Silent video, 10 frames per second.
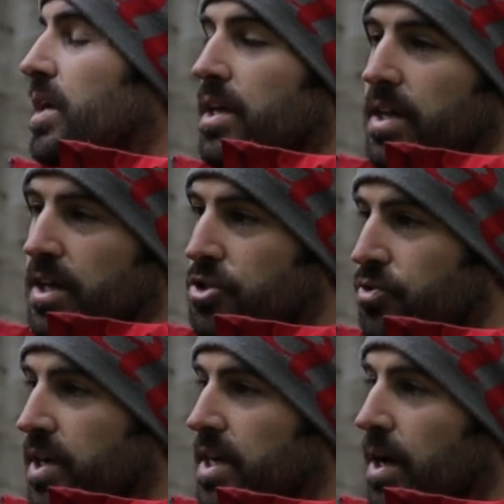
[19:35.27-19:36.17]
that
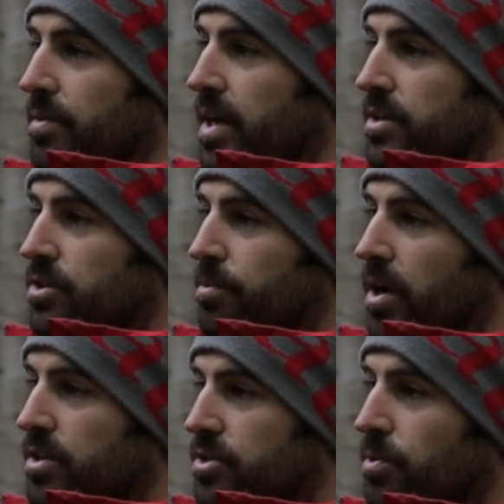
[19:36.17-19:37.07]
tree down there, so I'm
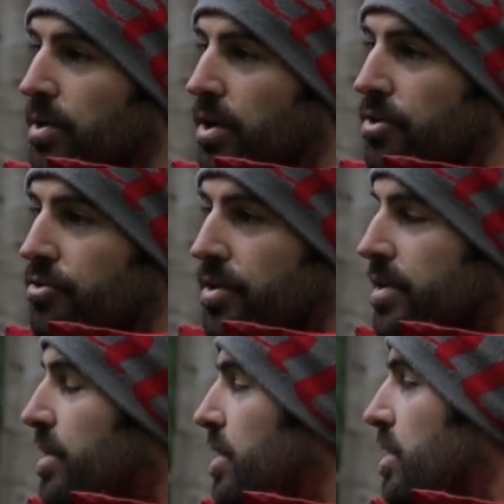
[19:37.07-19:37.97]
ISO 100.